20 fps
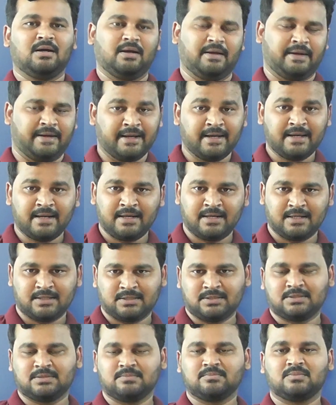
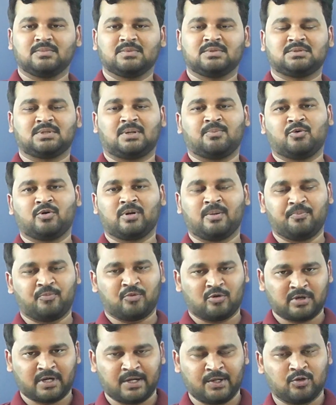areas, some more
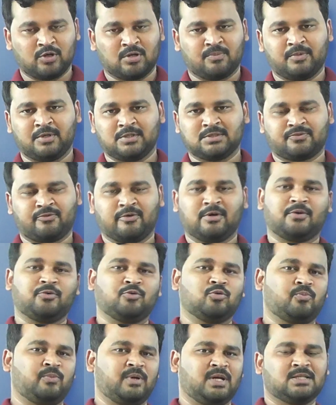important topics for
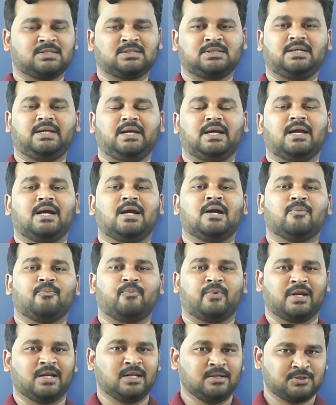UPSC
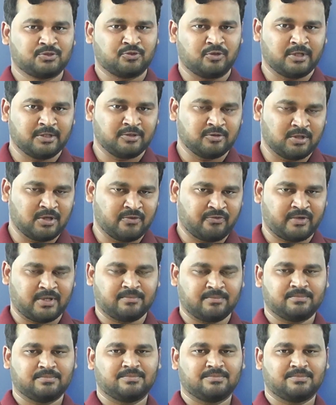Prelims 2025.